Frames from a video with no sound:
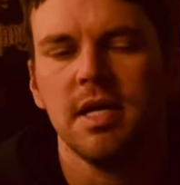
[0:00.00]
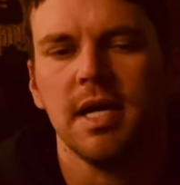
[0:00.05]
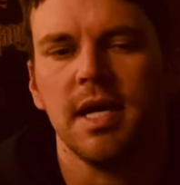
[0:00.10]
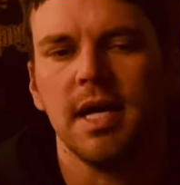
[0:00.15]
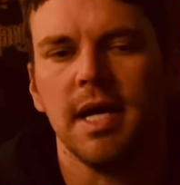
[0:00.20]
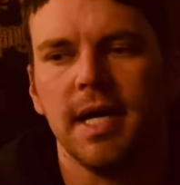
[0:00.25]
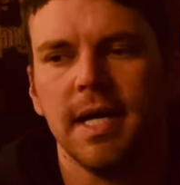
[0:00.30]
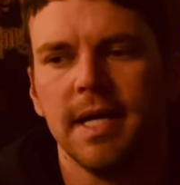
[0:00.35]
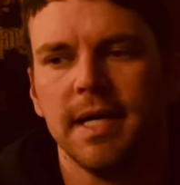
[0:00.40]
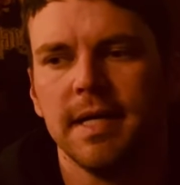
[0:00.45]

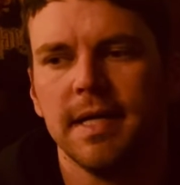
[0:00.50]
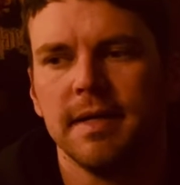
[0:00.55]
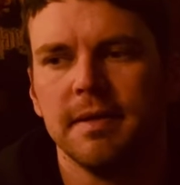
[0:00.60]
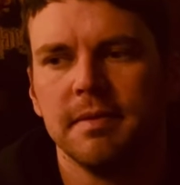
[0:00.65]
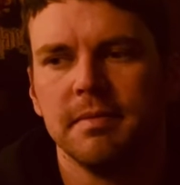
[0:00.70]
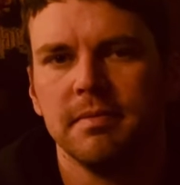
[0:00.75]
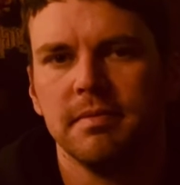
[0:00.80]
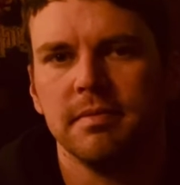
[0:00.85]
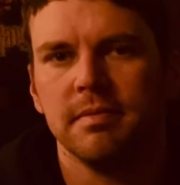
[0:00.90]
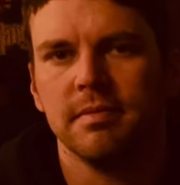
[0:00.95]

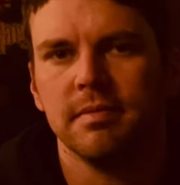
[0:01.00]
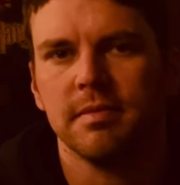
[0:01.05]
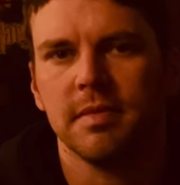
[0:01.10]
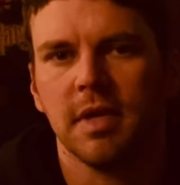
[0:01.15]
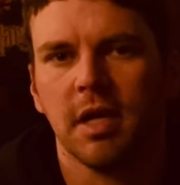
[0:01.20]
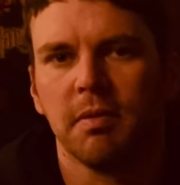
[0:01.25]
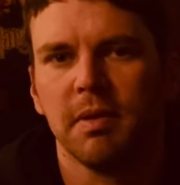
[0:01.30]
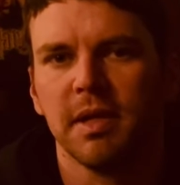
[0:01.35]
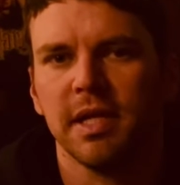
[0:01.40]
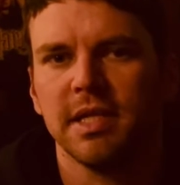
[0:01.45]
Um,
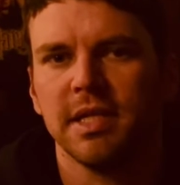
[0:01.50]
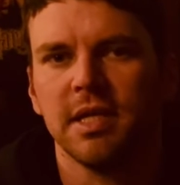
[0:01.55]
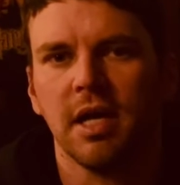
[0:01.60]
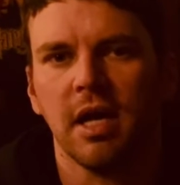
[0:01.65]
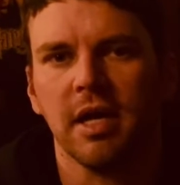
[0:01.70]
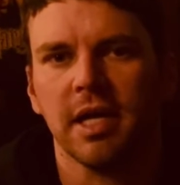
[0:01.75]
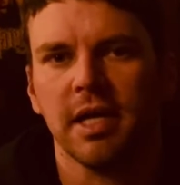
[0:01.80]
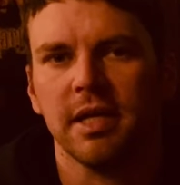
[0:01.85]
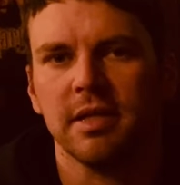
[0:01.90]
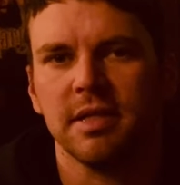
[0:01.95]
I really
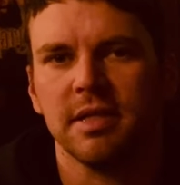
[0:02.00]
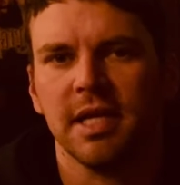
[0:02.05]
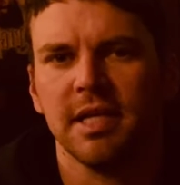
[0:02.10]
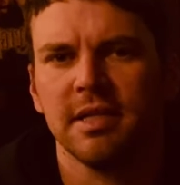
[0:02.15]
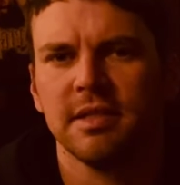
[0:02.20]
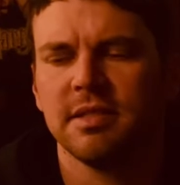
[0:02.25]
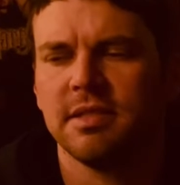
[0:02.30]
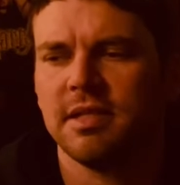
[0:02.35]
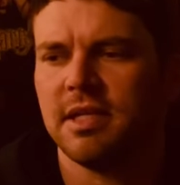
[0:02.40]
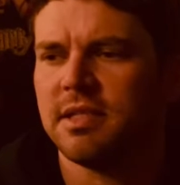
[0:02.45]
dug it, and
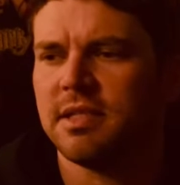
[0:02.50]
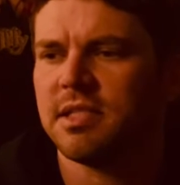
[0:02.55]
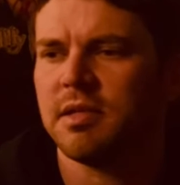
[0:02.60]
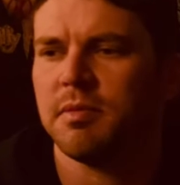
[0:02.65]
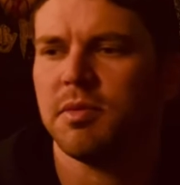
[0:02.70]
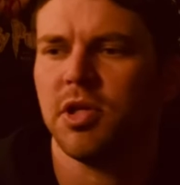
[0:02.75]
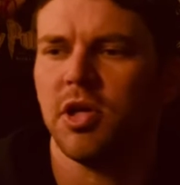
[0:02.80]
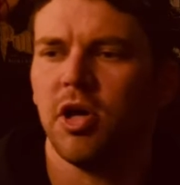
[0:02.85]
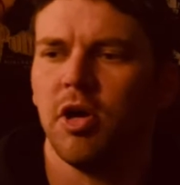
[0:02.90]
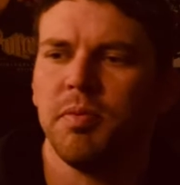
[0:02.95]
in
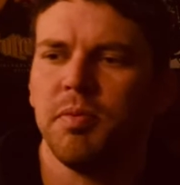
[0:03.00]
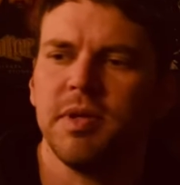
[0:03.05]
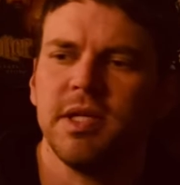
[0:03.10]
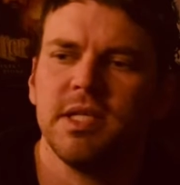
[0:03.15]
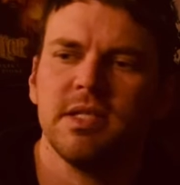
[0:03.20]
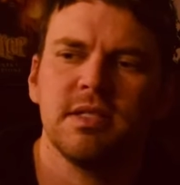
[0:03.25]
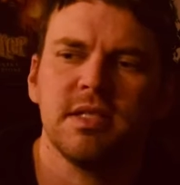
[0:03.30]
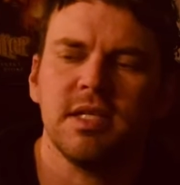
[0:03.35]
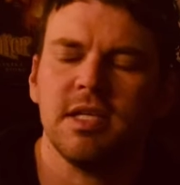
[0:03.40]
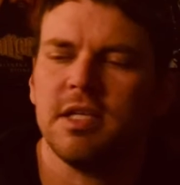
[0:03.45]
some of the
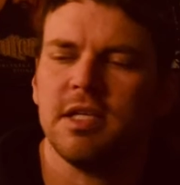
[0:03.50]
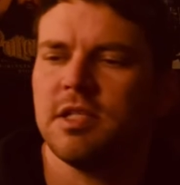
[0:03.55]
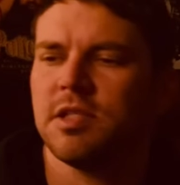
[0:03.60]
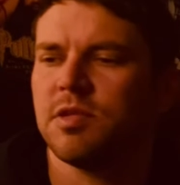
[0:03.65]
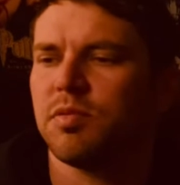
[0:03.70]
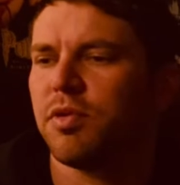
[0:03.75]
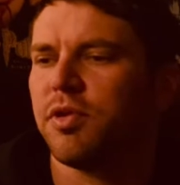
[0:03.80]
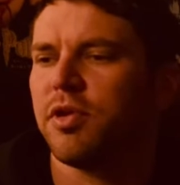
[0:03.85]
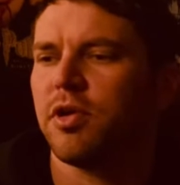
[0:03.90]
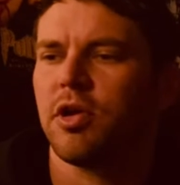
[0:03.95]
opening
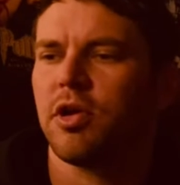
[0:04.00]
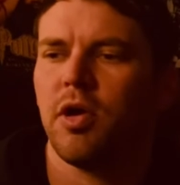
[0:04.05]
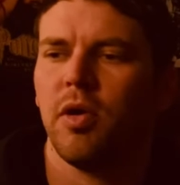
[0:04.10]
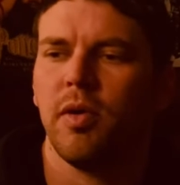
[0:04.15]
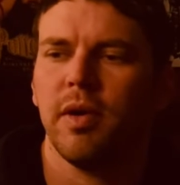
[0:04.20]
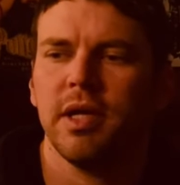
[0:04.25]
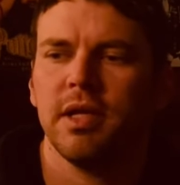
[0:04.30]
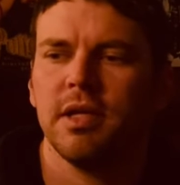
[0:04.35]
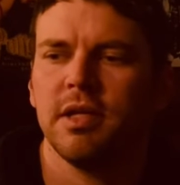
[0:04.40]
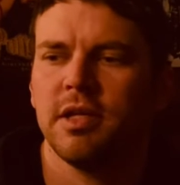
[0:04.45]
scenes where they're
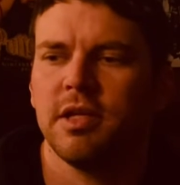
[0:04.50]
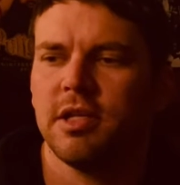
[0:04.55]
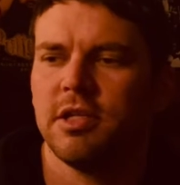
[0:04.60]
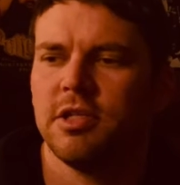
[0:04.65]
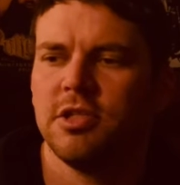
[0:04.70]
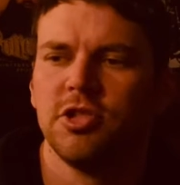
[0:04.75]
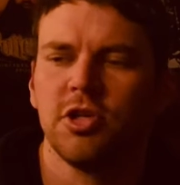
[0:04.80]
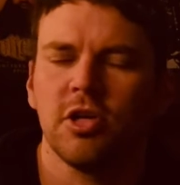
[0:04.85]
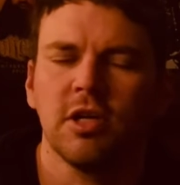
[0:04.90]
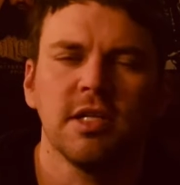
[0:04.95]
going, the
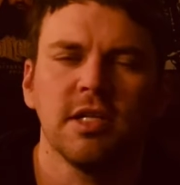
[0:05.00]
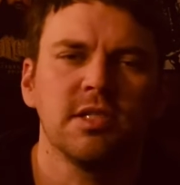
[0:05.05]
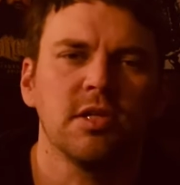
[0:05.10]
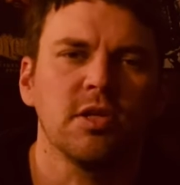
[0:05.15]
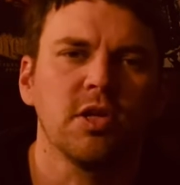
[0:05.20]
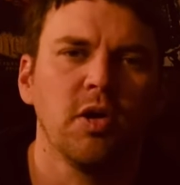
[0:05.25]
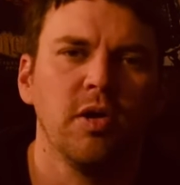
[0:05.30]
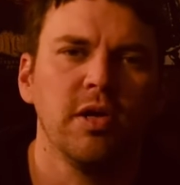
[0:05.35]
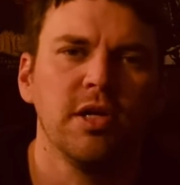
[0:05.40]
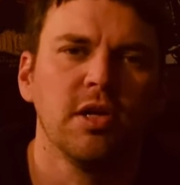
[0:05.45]
journalists are
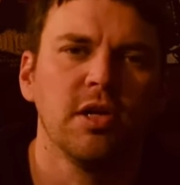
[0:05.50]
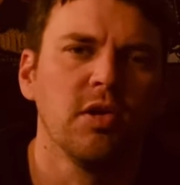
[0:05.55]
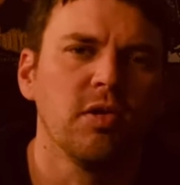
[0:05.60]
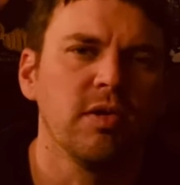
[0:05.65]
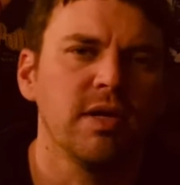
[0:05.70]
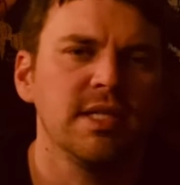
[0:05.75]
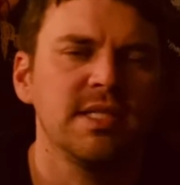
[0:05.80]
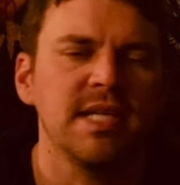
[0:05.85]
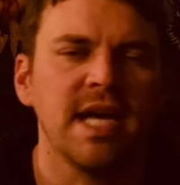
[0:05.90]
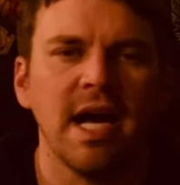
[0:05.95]
going to
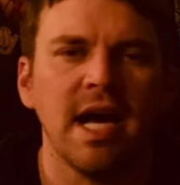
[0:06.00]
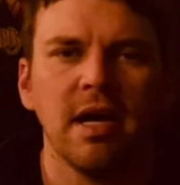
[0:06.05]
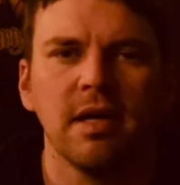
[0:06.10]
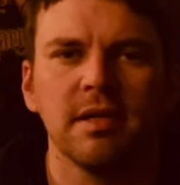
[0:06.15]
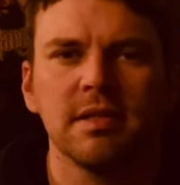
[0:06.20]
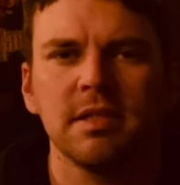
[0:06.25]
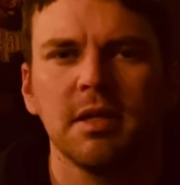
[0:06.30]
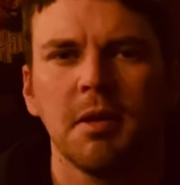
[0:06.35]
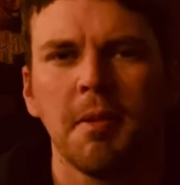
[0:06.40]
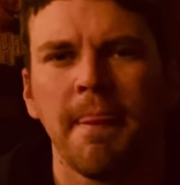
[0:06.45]
Laurie's
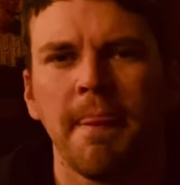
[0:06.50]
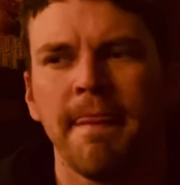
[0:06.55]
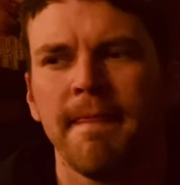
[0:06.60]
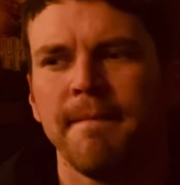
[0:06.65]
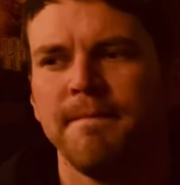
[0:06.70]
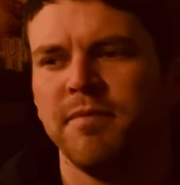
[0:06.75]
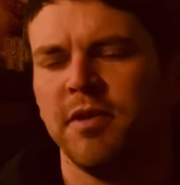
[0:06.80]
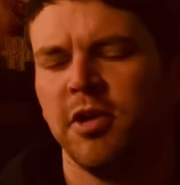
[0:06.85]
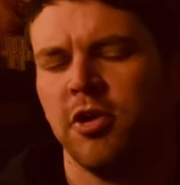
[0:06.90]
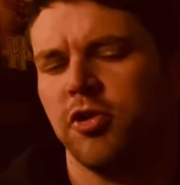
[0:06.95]
house,
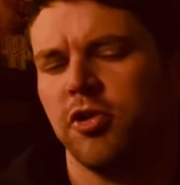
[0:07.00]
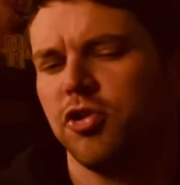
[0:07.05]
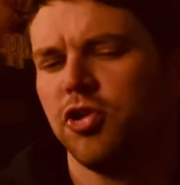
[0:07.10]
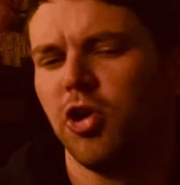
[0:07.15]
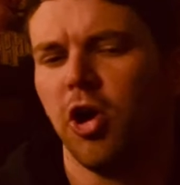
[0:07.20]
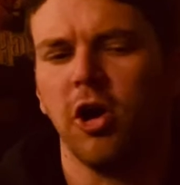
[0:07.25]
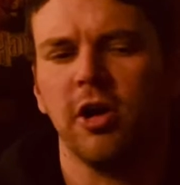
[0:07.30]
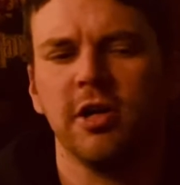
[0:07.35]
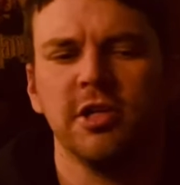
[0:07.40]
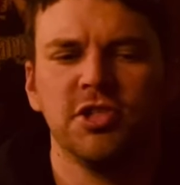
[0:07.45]
and her
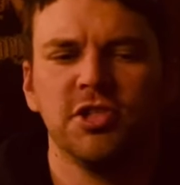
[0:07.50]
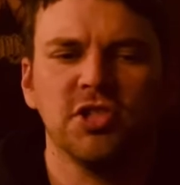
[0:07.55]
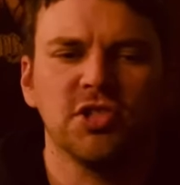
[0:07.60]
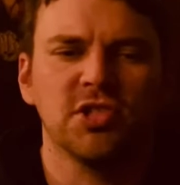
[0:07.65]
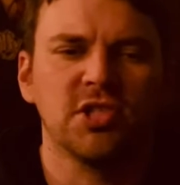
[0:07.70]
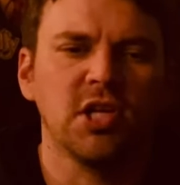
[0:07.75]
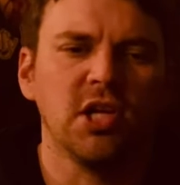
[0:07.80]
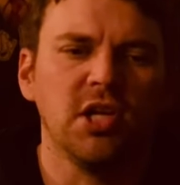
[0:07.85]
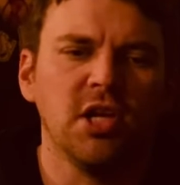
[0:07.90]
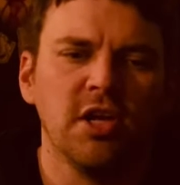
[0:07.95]
yard is
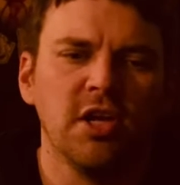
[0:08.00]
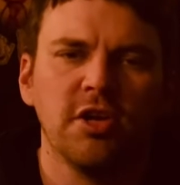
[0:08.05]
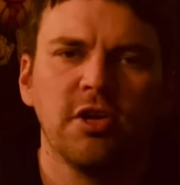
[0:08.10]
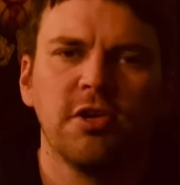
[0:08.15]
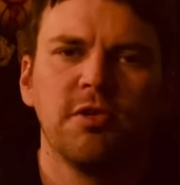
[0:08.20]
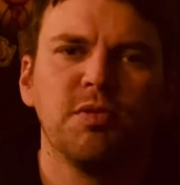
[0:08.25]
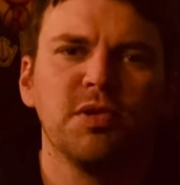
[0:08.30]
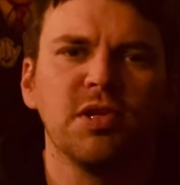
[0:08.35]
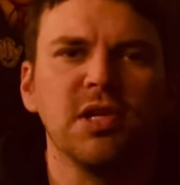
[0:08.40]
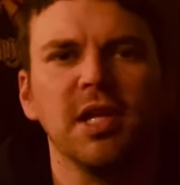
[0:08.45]
just
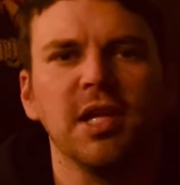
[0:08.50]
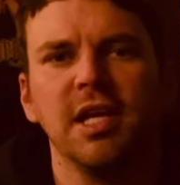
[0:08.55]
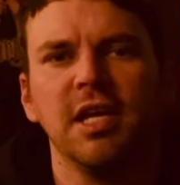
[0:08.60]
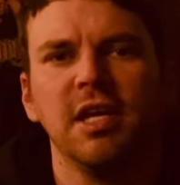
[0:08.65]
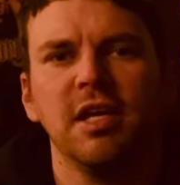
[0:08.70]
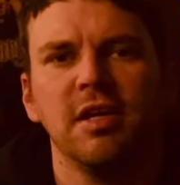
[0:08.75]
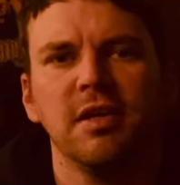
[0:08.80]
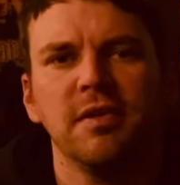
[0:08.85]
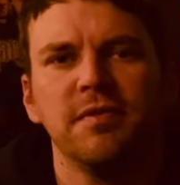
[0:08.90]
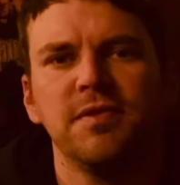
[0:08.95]
cluttered with
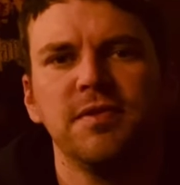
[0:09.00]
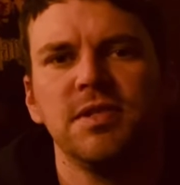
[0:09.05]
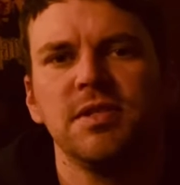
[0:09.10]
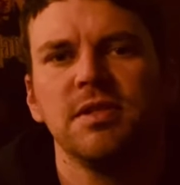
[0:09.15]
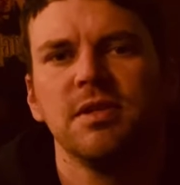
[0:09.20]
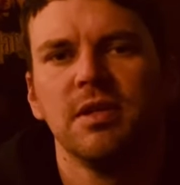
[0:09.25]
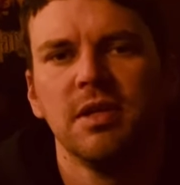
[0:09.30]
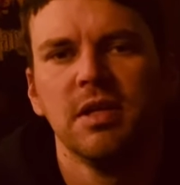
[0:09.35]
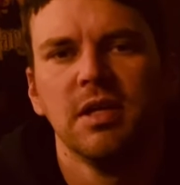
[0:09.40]
leaves.